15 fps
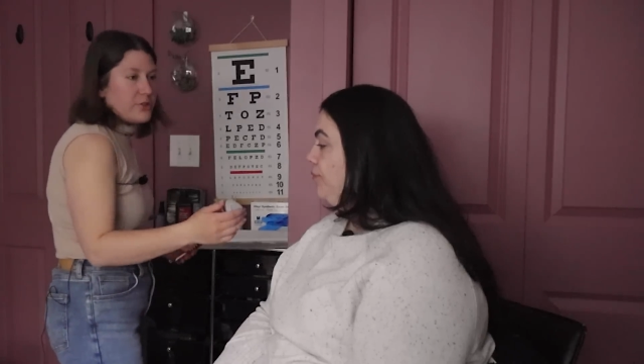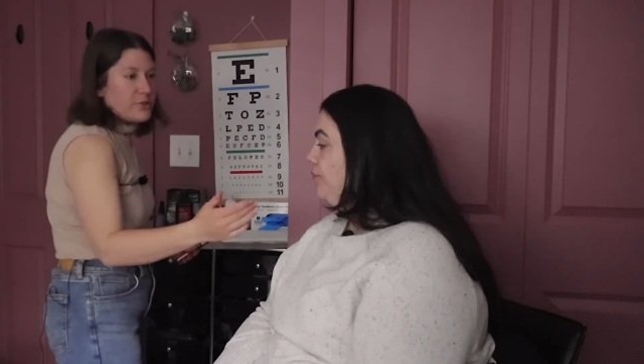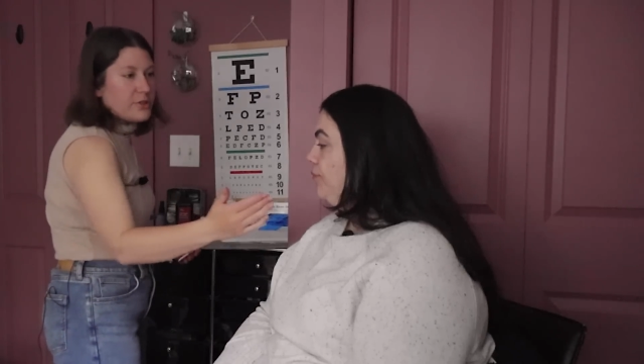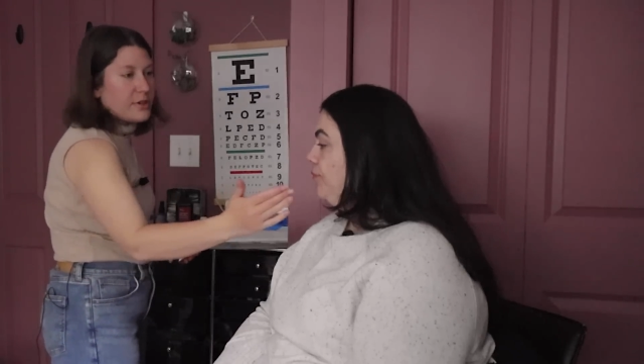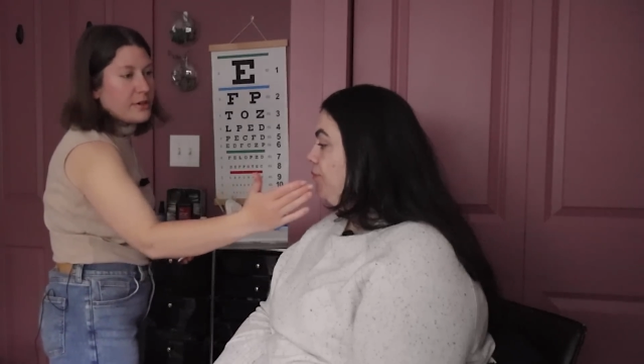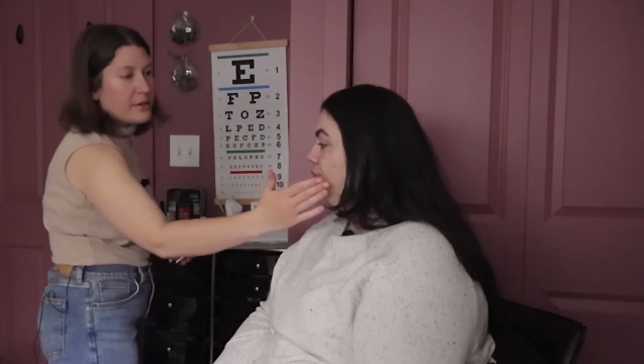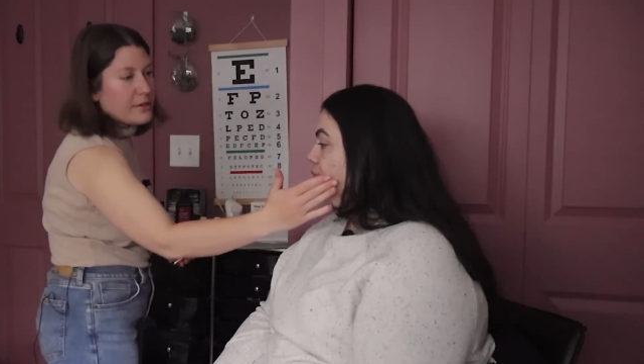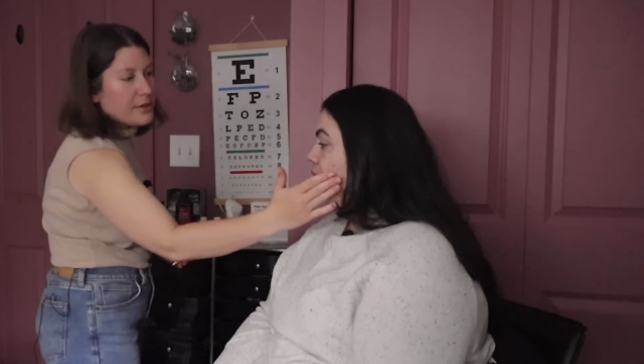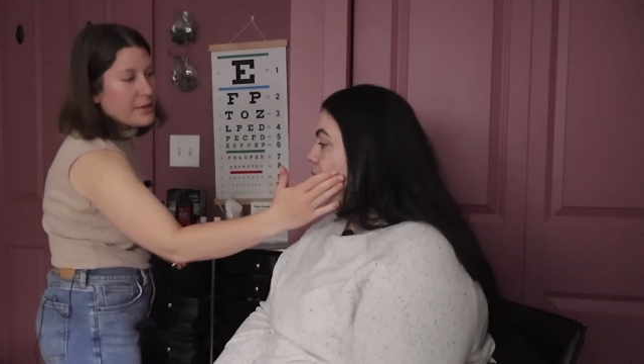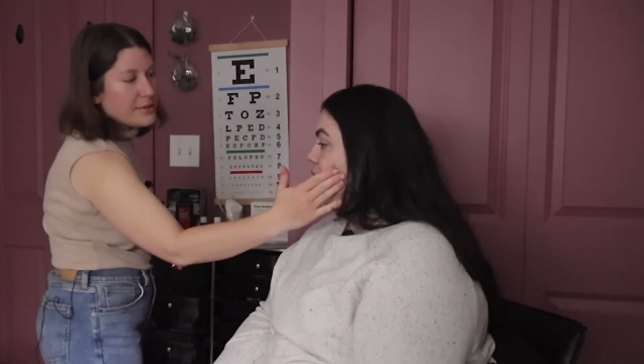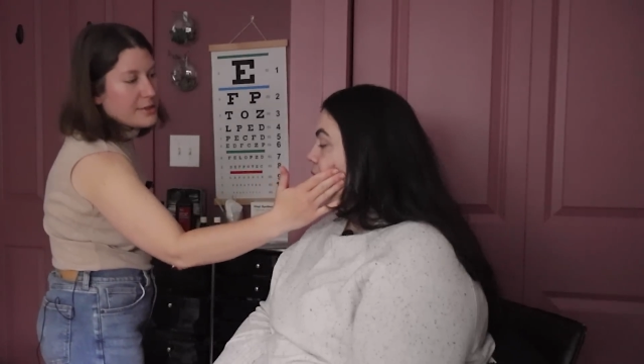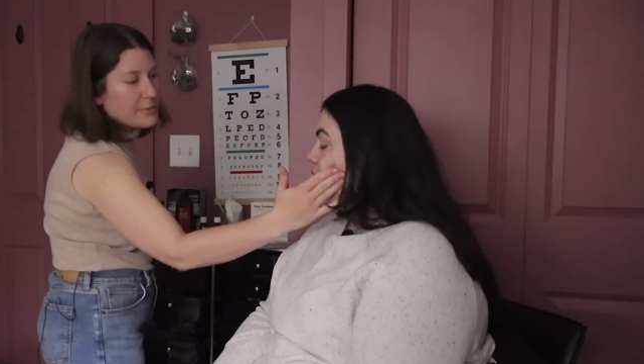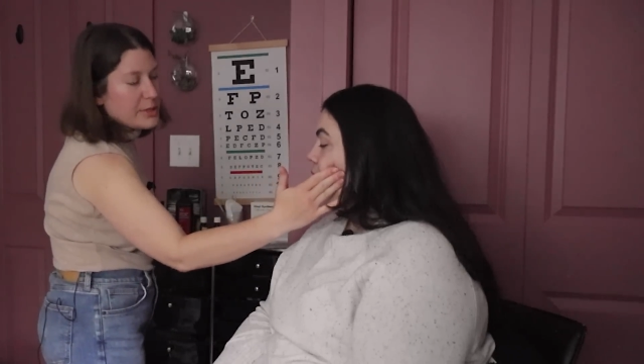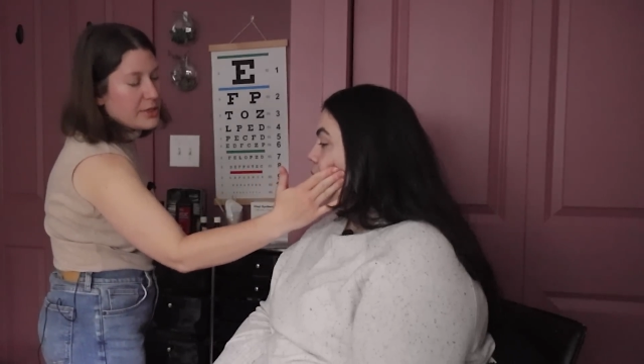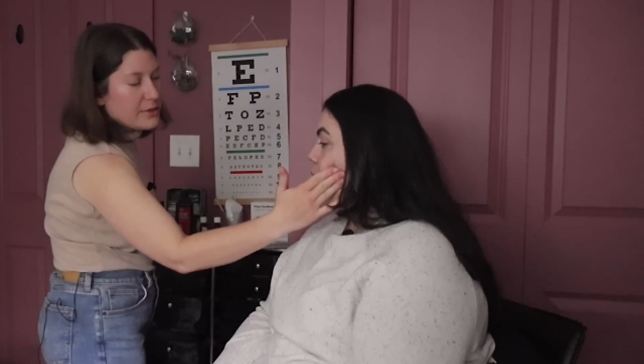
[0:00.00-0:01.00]
your tongue
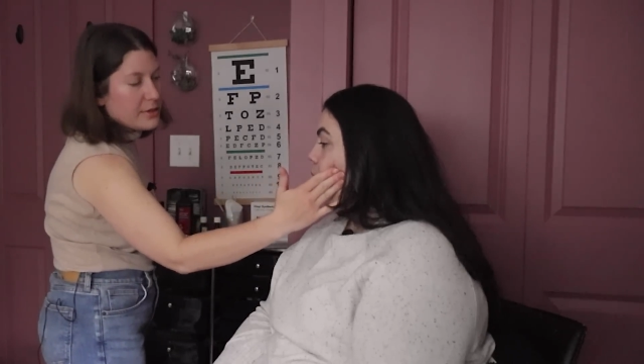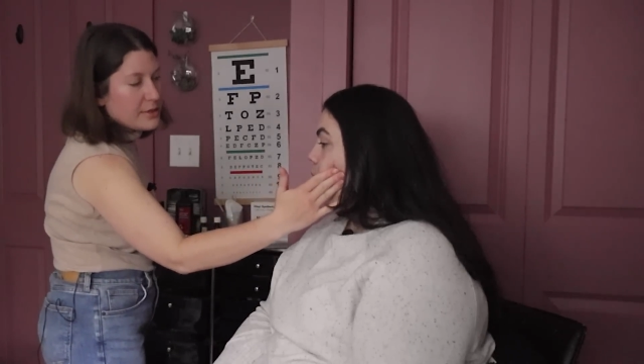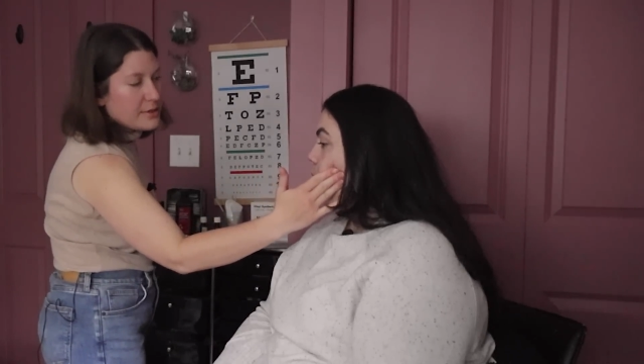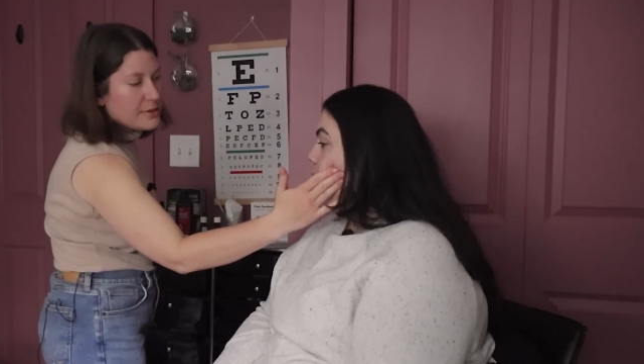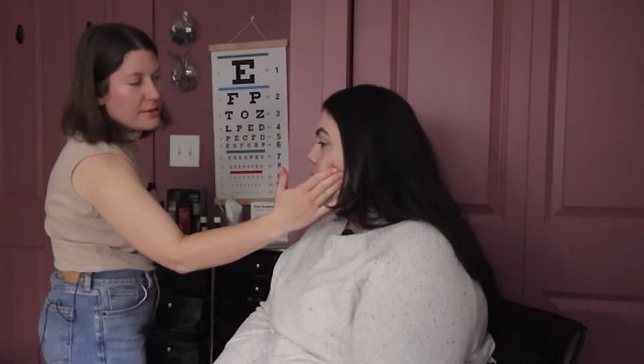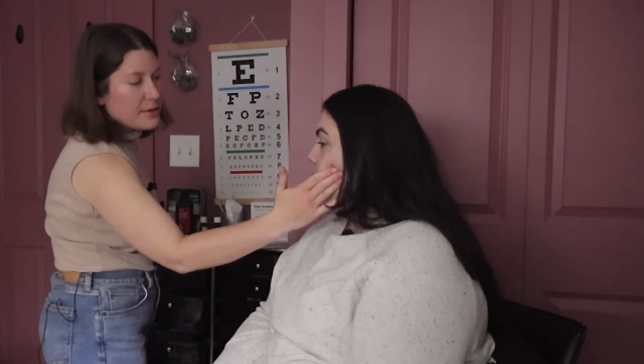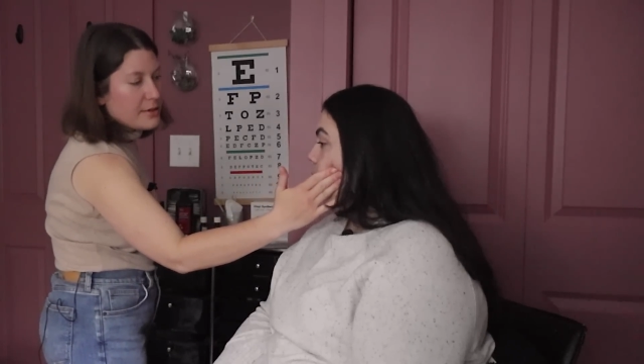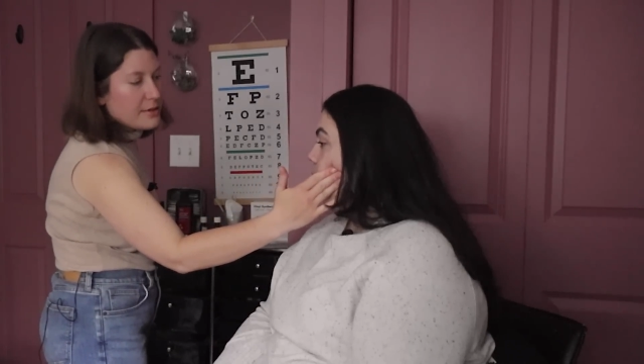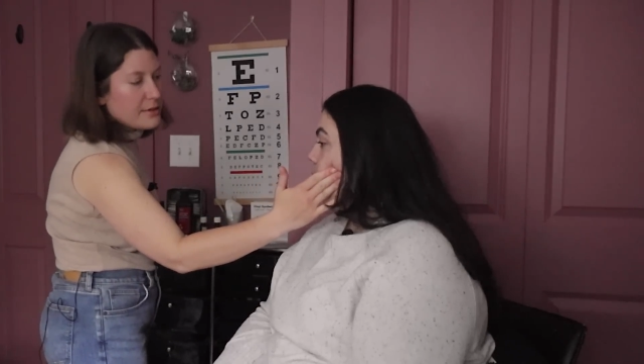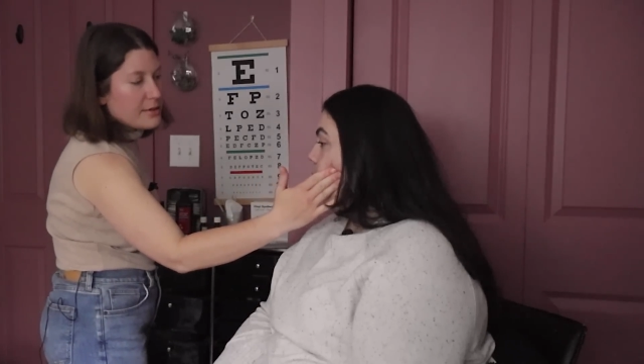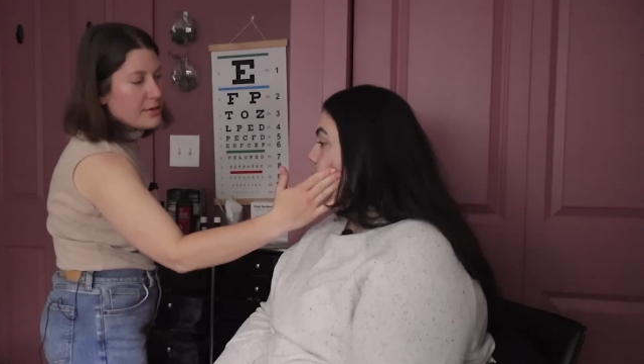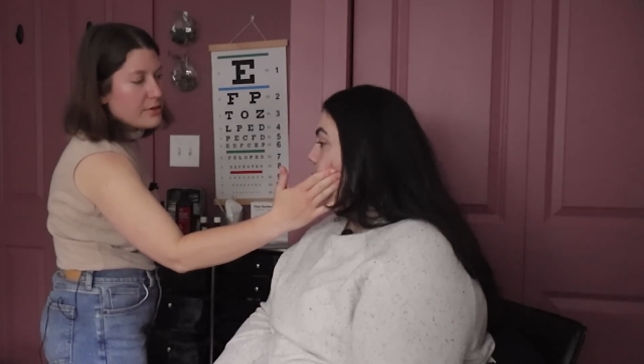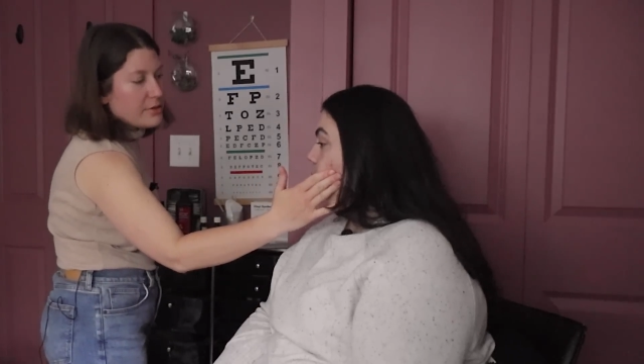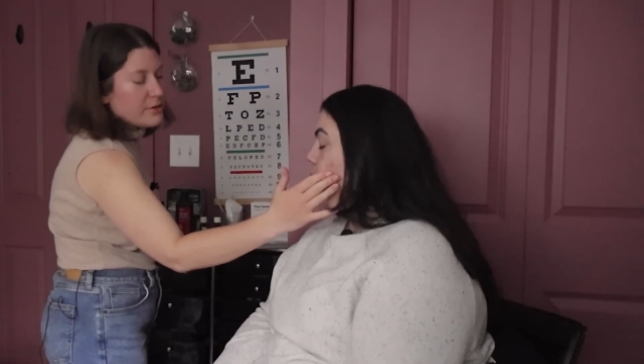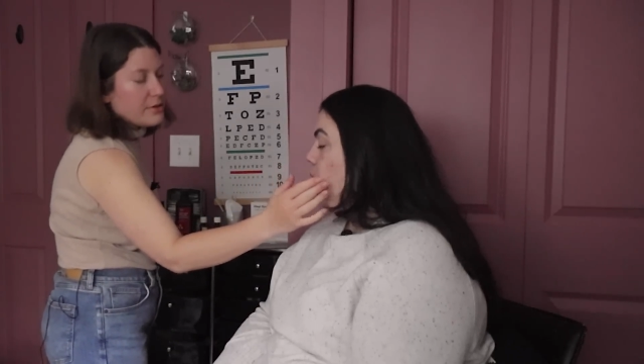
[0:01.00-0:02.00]
against me inside.
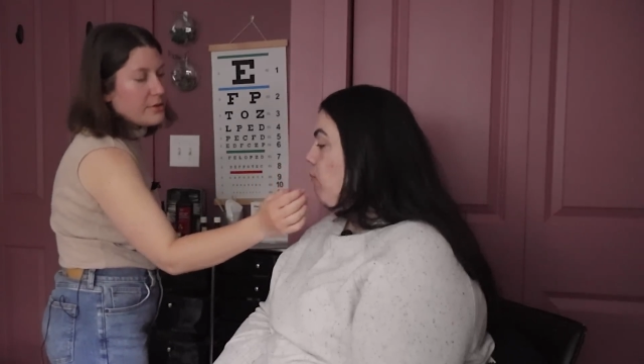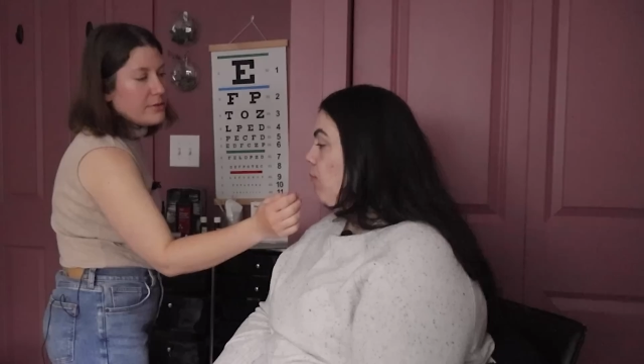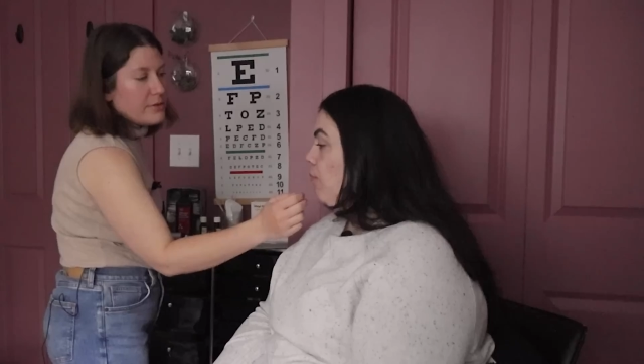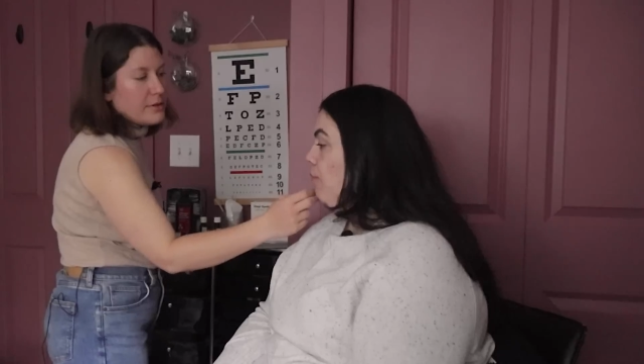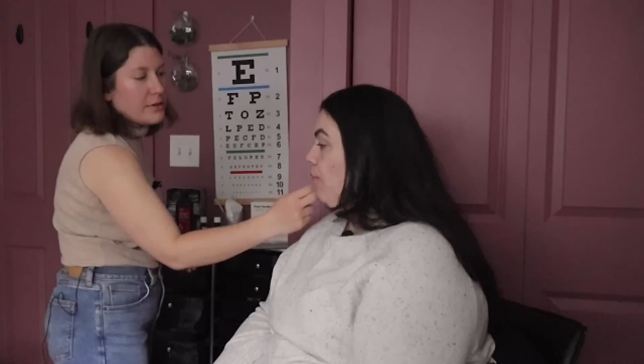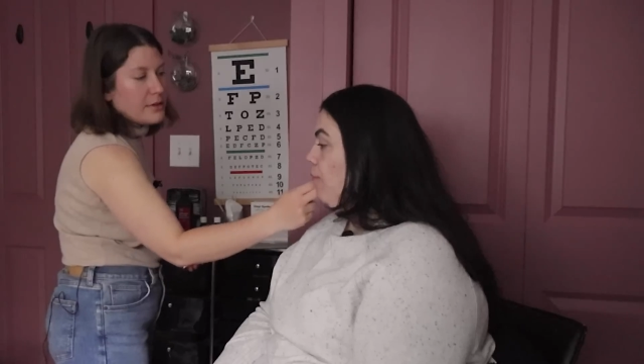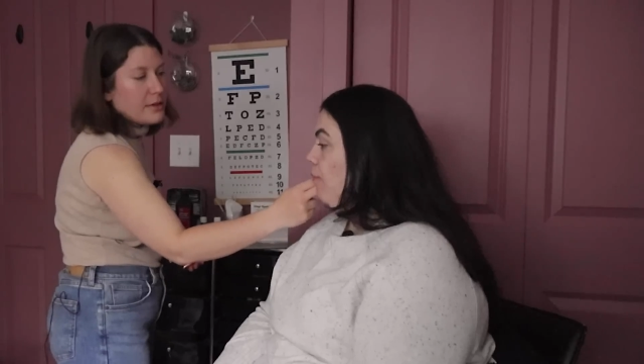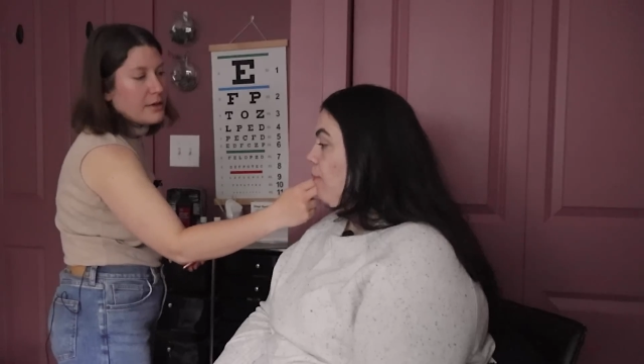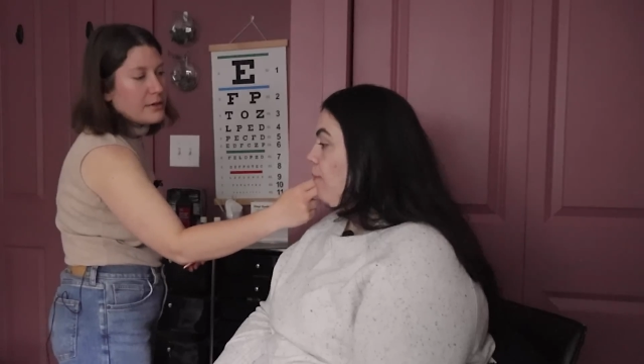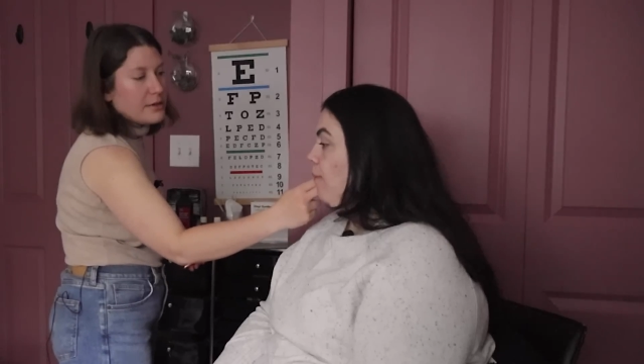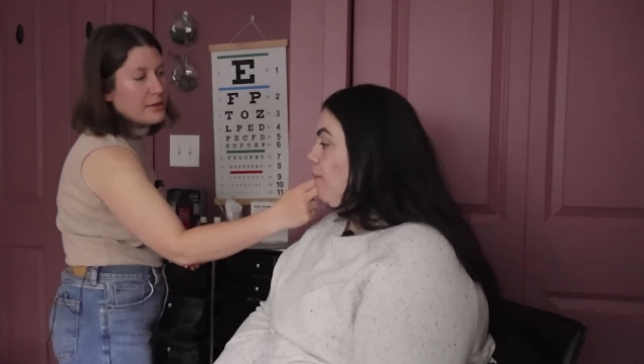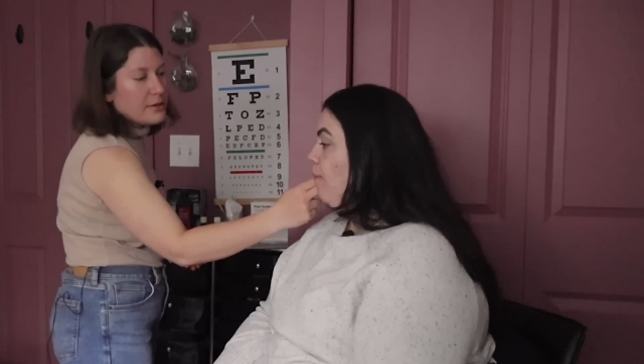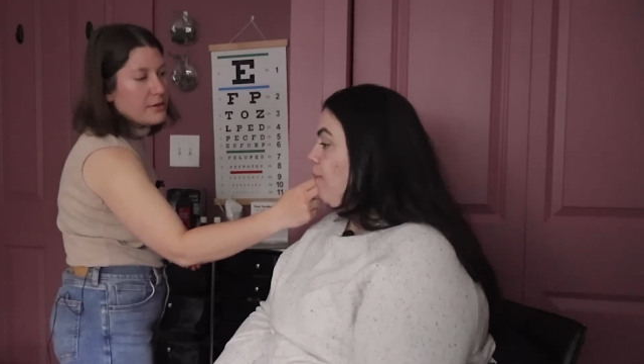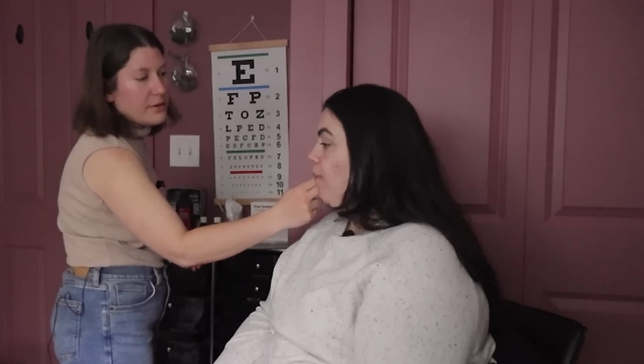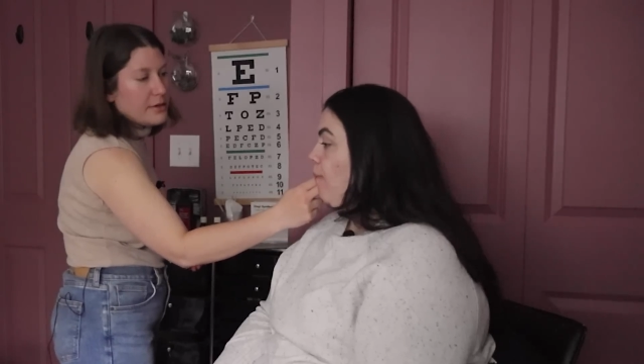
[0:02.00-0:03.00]
There you go. And
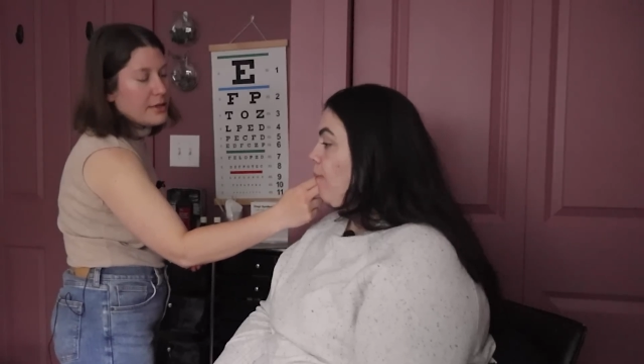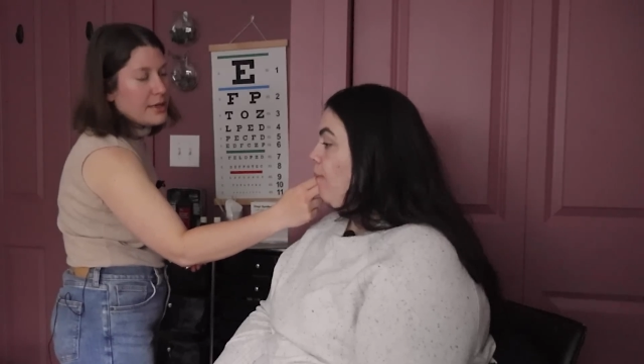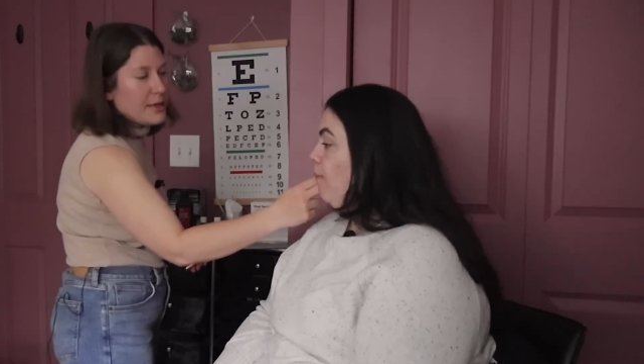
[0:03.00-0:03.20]
here.